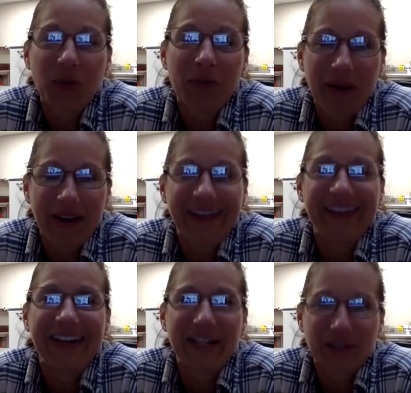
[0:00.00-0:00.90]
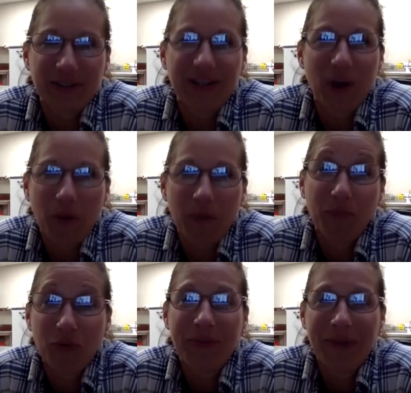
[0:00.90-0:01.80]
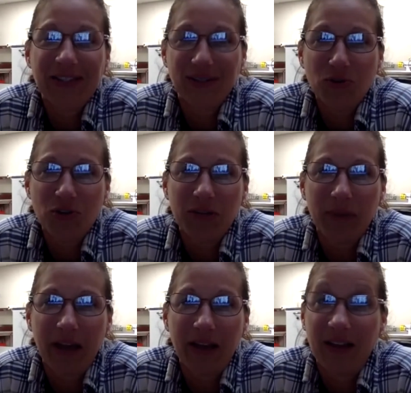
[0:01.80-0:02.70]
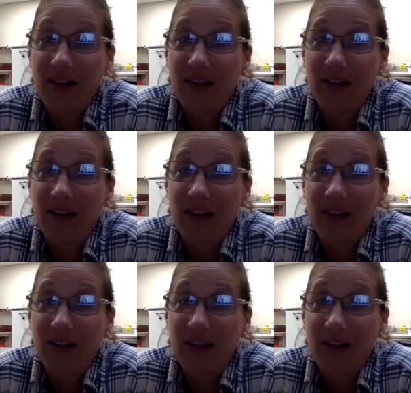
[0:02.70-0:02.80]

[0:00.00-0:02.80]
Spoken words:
we buy it and it's, you know, pre-made sushi, but